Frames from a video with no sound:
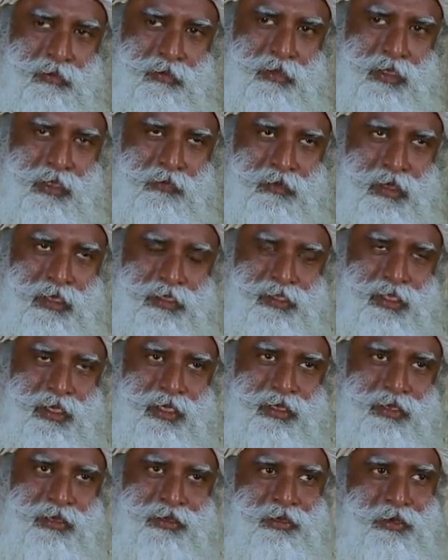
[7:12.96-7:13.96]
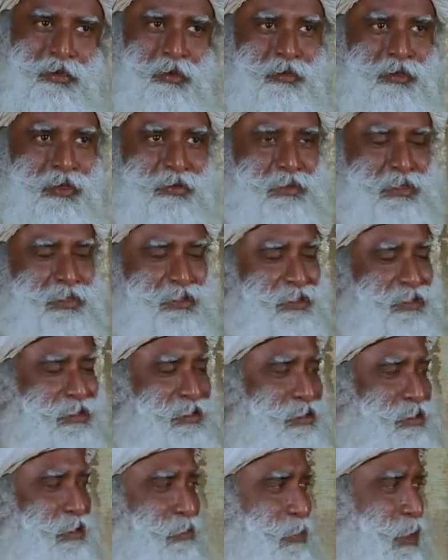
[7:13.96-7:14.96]
if I say, you know, there was
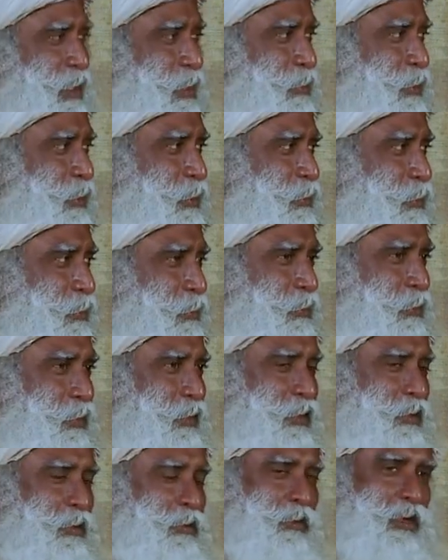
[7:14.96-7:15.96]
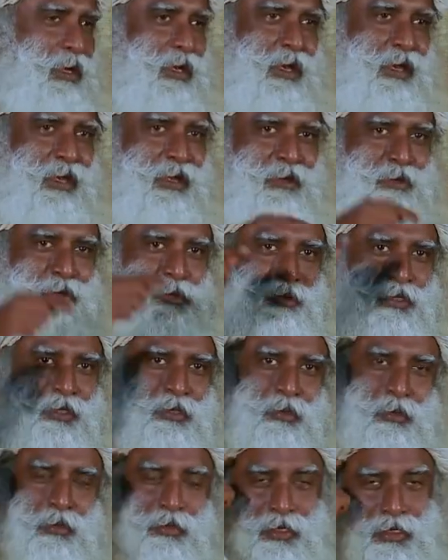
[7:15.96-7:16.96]
some time ago where I wrote a
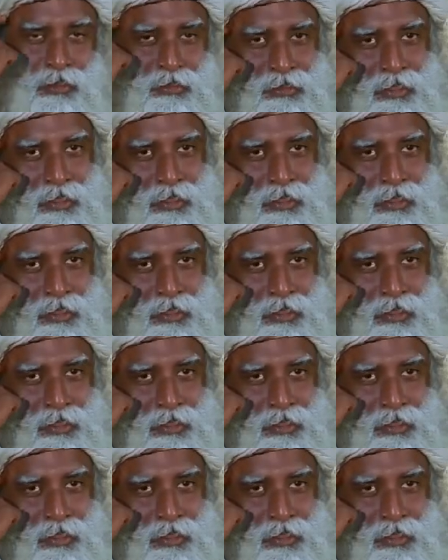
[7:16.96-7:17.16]
note and